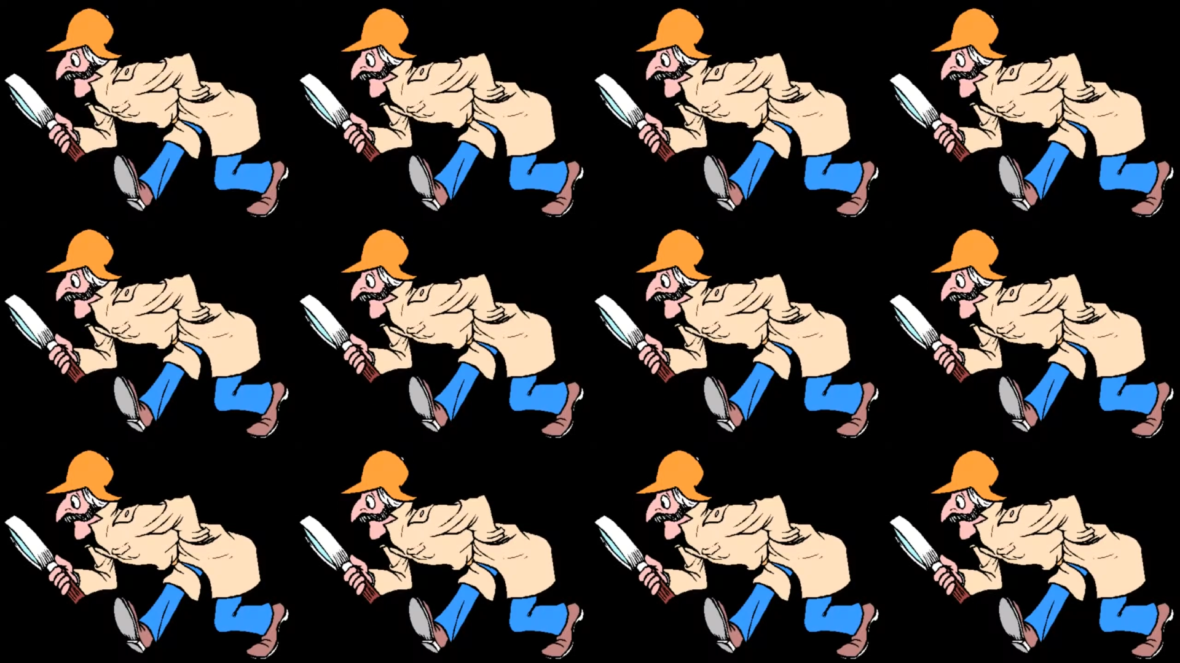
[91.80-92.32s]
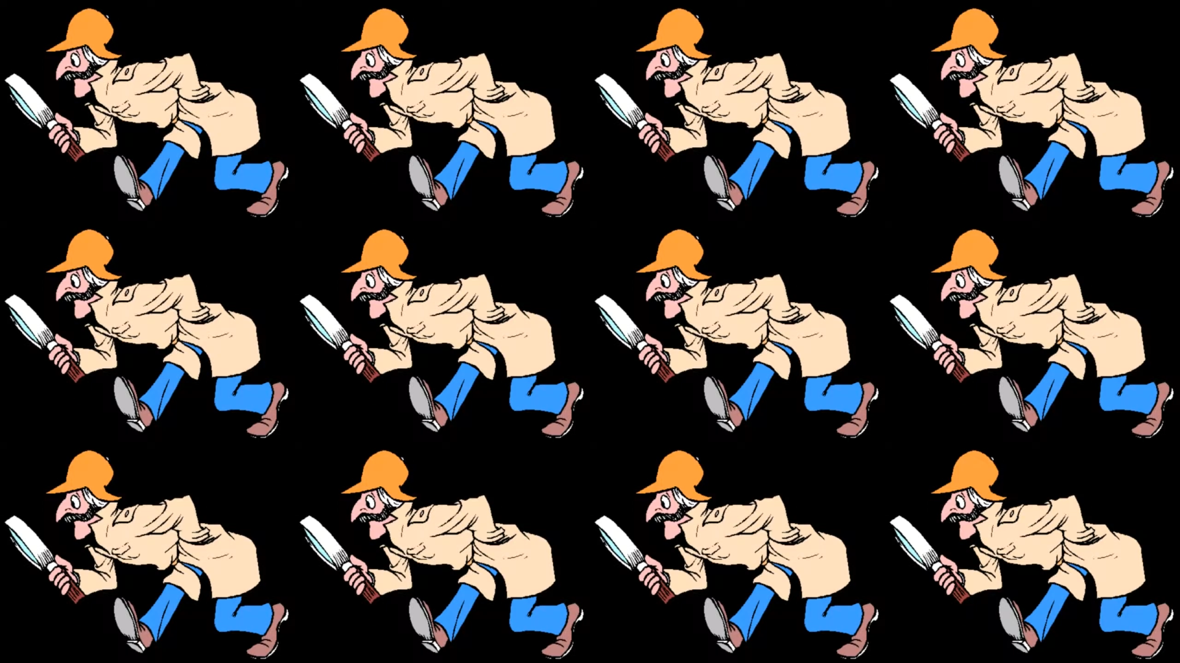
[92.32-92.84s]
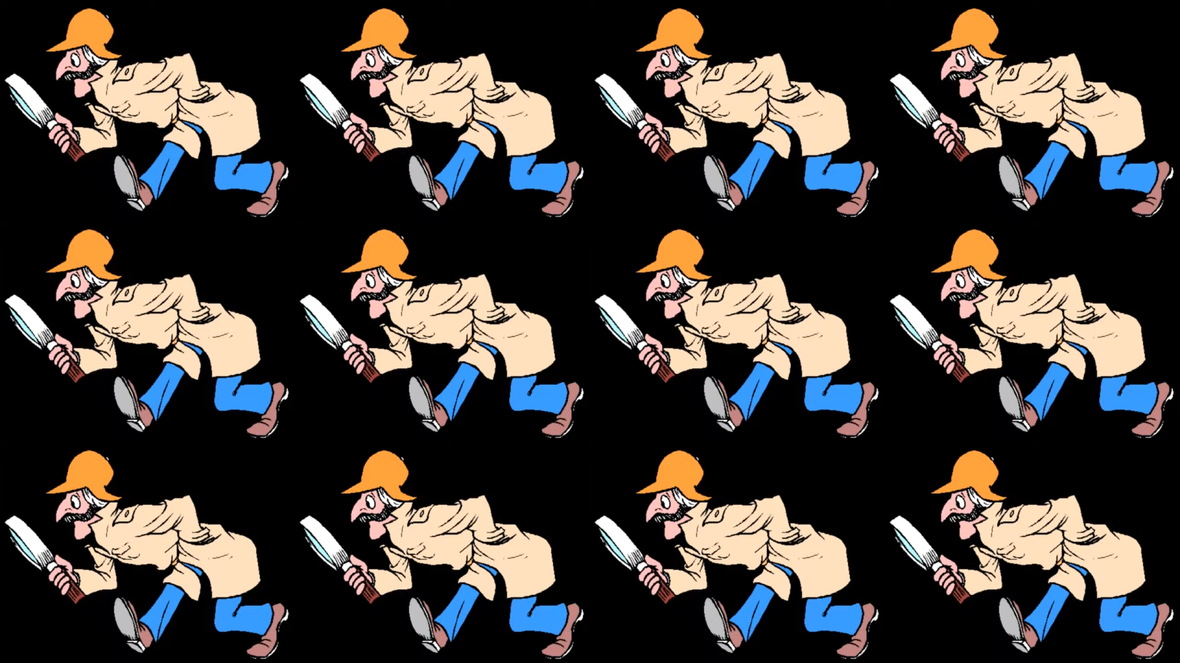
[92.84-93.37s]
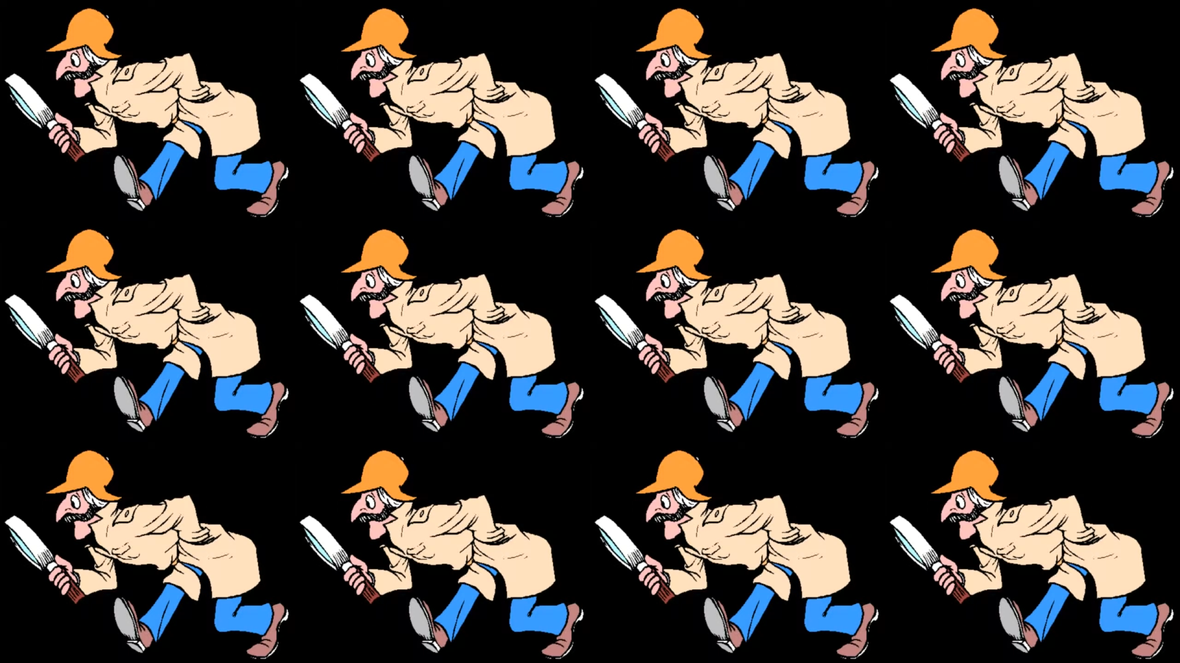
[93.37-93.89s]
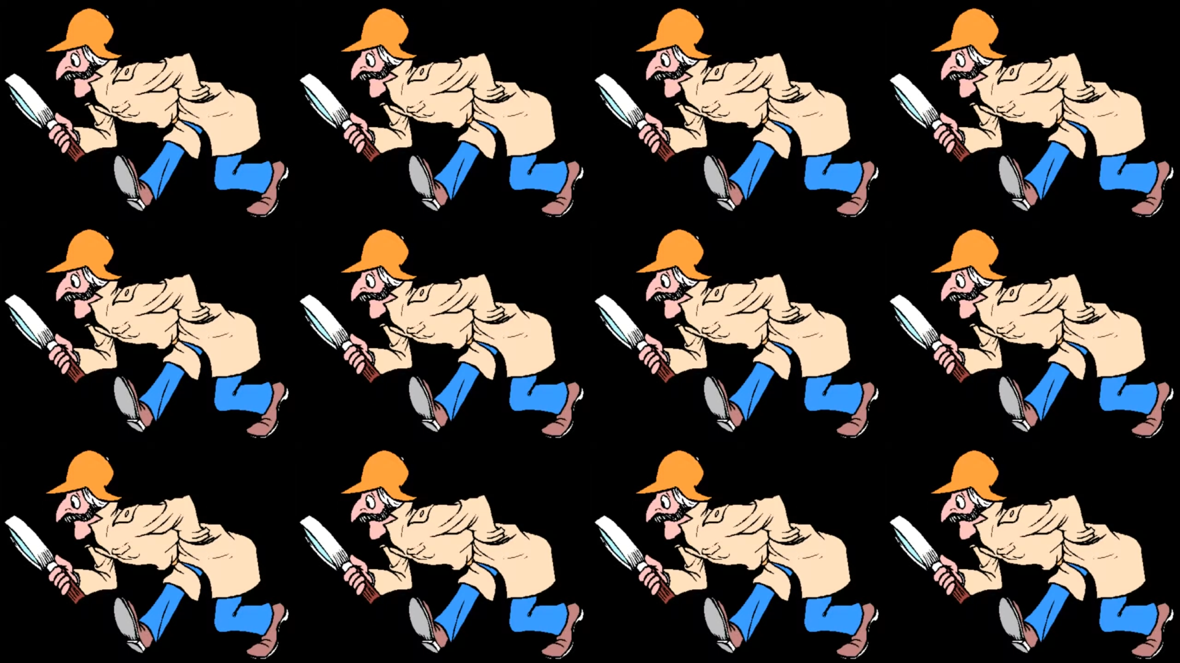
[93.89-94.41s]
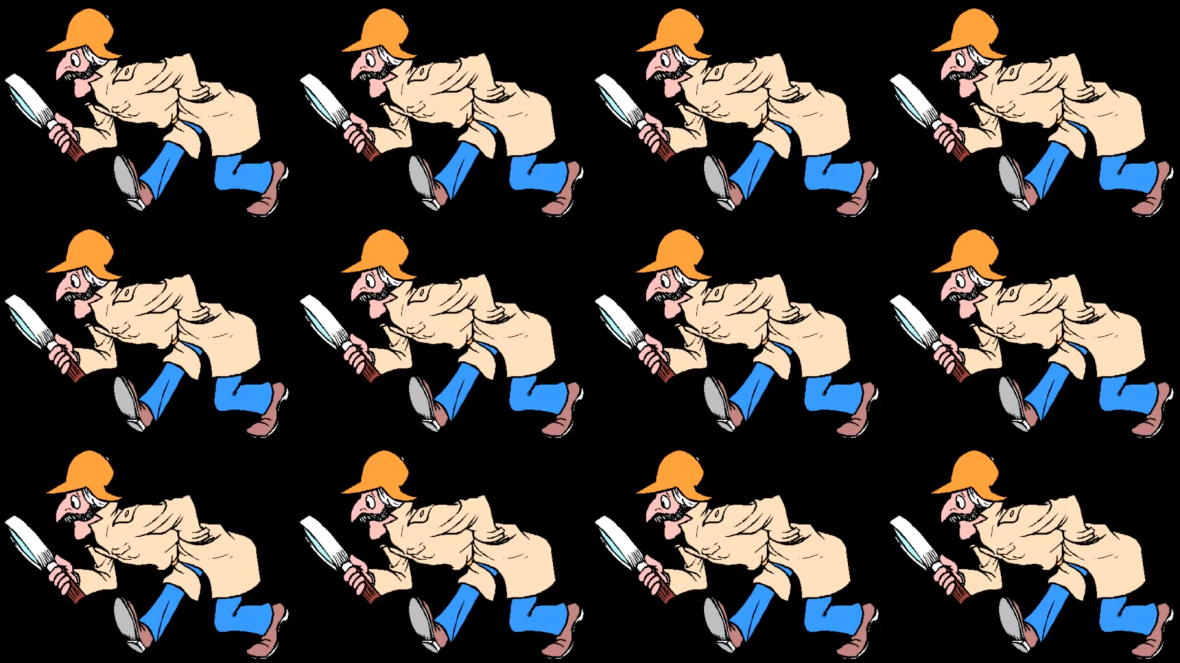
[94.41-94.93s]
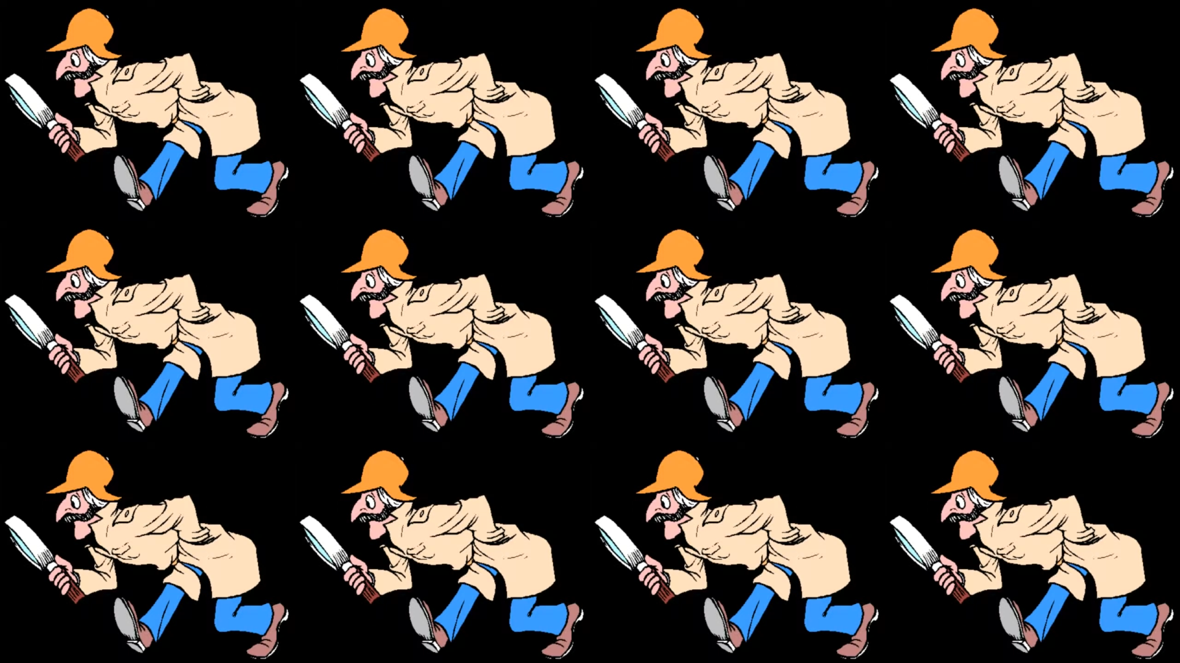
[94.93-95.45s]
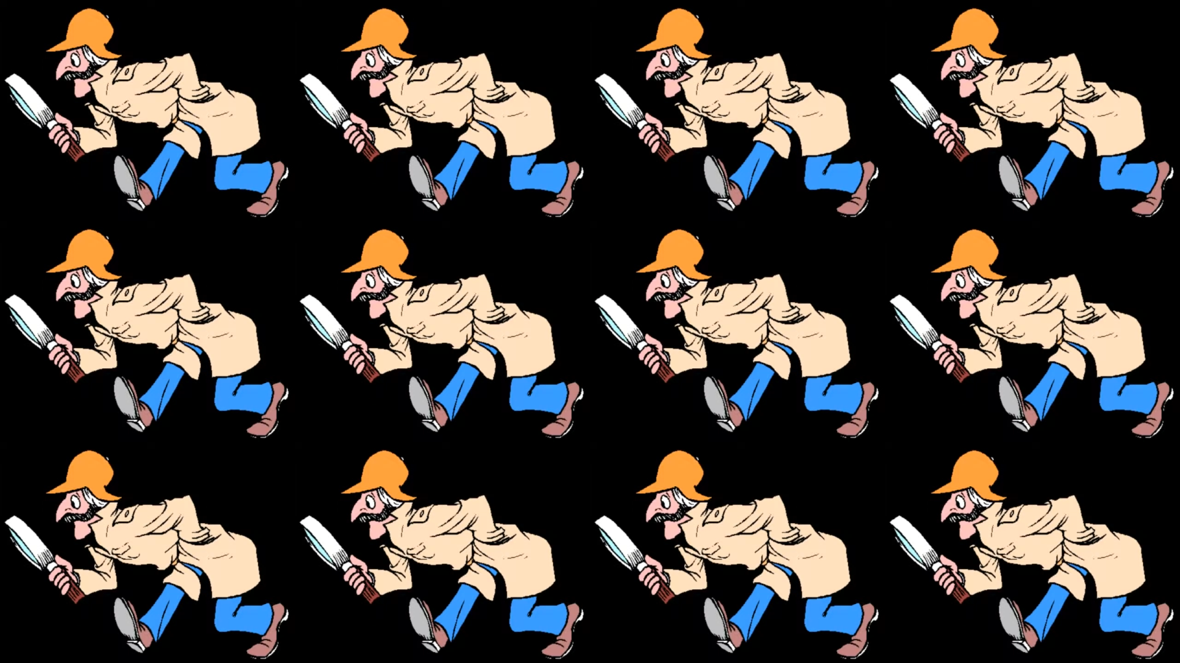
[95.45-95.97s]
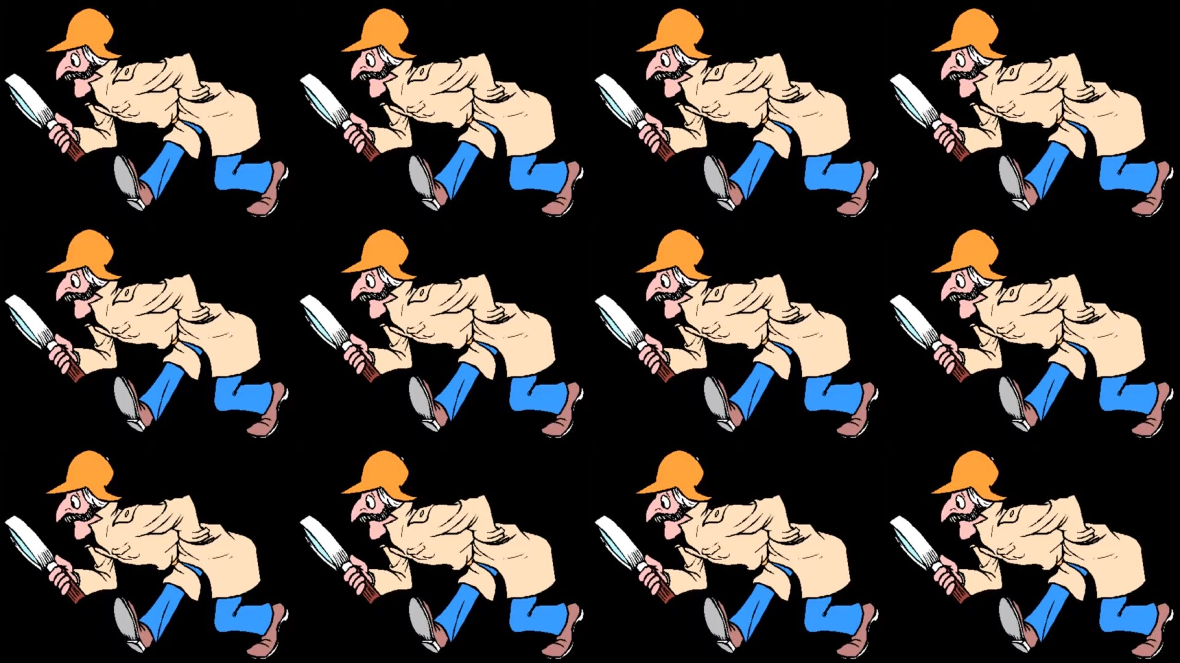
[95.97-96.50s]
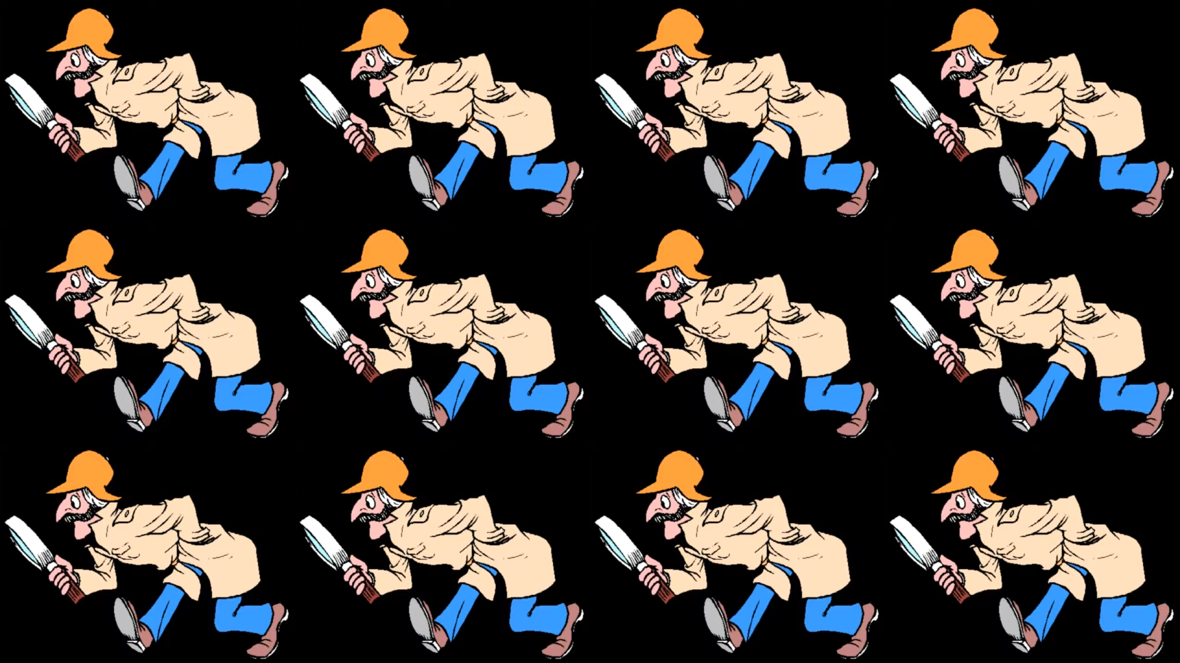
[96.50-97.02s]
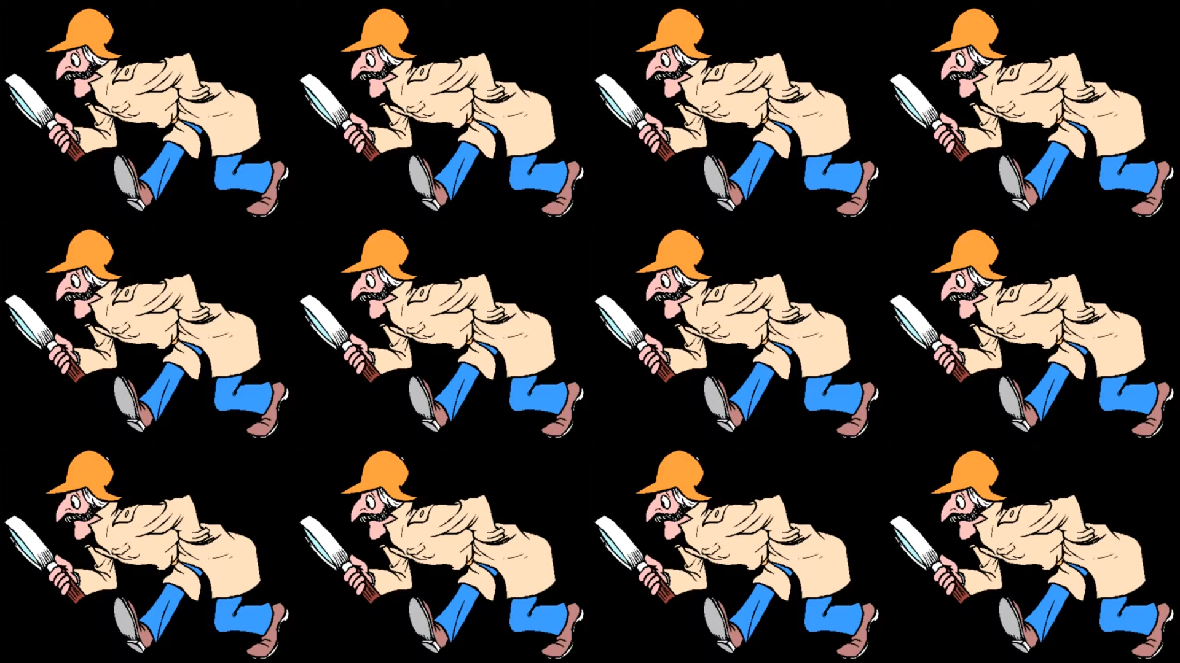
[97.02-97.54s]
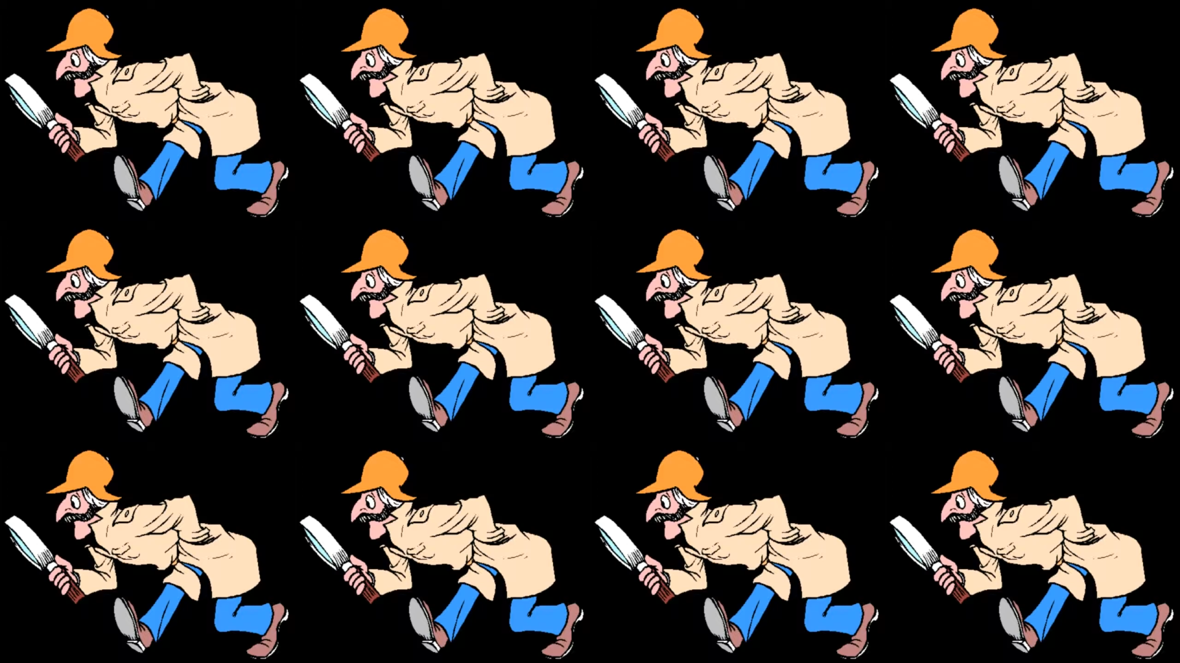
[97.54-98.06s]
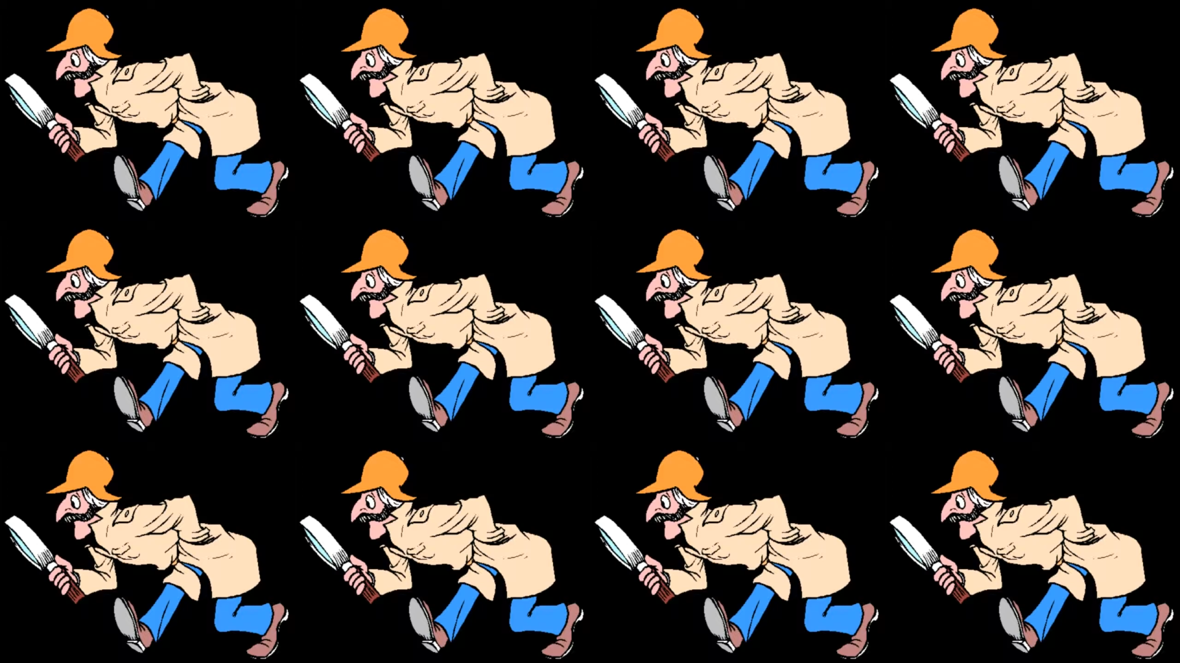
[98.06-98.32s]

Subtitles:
No face is visible, so there are no lips to read.